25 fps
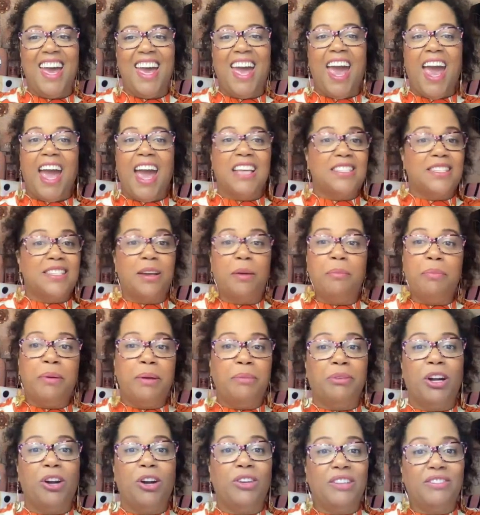And some
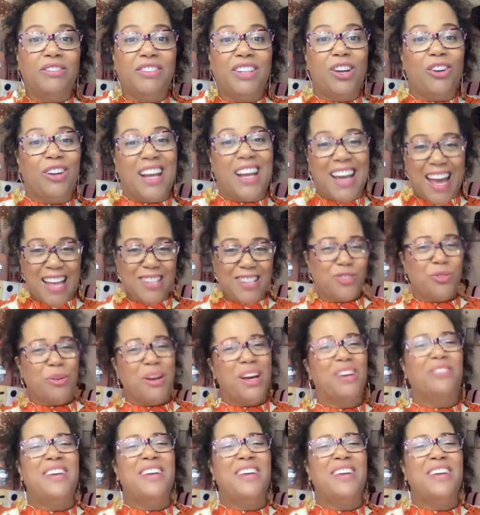people don't even know they got 12